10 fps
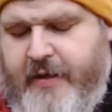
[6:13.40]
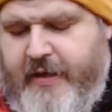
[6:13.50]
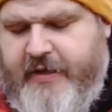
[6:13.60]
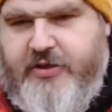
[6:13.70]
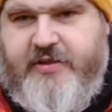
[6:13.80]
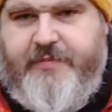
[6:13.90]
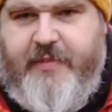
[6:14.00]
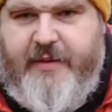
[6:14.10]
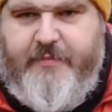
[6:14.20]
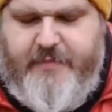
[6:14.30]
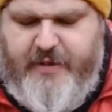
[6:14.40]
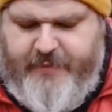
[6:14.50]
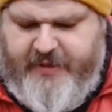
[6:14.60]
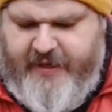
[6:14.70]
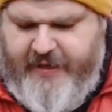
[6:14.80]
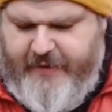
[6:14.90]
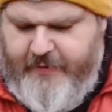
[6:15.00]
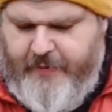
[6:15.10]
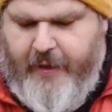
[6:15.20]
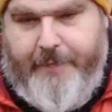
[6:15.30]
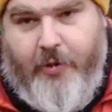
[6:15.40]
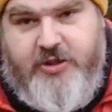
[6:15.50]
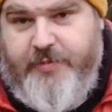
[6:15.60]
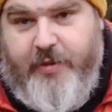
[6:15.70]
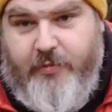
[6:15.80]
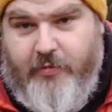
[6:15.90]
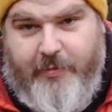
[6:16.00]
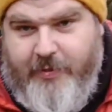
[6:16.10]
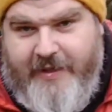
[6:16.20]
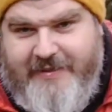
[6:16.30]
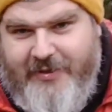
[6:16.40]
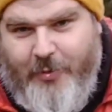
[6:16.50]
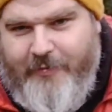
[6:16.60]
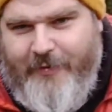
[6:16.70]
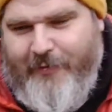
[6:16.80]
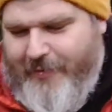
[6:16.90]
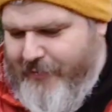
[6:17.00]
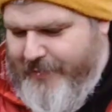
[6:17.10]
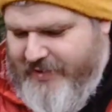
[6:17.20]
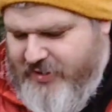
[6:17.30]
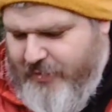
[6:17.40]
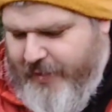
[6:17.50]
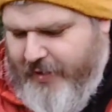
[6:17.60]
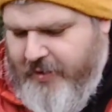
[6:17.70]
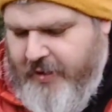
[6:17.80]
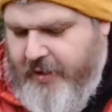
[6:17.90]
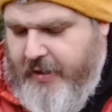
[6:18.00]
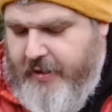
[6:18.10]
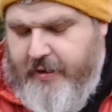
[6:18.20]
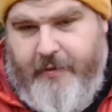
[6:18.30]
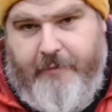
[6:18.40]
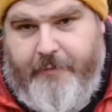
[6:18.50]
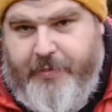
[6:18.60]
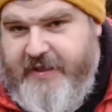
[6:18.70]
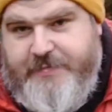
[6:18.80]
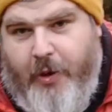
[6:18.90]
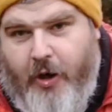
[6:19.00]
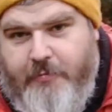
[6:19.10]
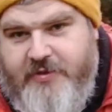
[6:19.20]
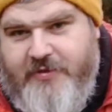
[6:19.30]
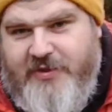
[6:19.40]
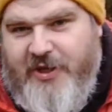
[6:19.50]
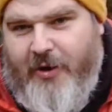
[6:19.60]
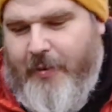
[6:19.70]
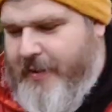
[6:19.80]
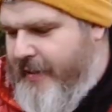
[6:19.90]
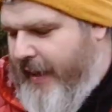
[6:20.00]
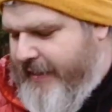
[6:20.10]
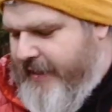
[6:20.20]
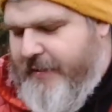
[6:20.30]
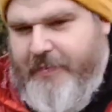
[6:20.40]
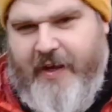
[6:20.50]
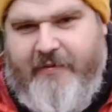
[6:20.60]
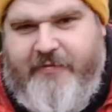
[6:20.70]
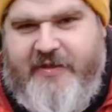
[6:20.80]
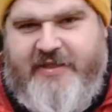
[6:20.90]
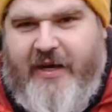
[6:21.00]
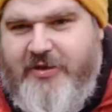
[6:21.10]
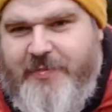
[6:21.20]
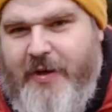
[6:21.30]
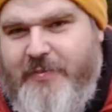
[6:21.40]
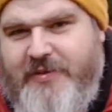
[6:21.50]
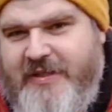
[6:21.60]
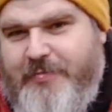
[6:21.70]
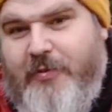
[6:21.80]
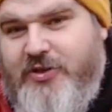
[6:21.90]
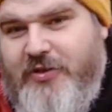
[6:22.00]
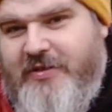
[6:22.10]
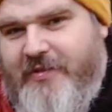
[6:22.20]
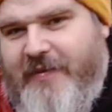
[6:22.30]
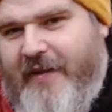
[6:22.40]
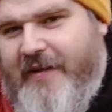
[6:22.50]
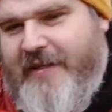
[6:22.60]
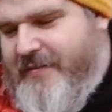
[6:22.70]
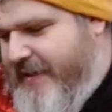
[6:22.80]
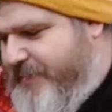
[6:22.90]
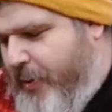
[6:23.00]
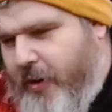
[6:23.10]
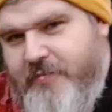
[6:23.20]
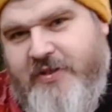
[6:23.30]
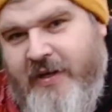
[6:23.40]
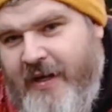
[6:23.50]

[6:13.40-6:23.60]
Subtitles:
It doesn't meet my kit. I possibly will replace it though with another one of them in the summer, but it's popped. So I keep it for nostalgia purposes, but due to the fact that it is popped,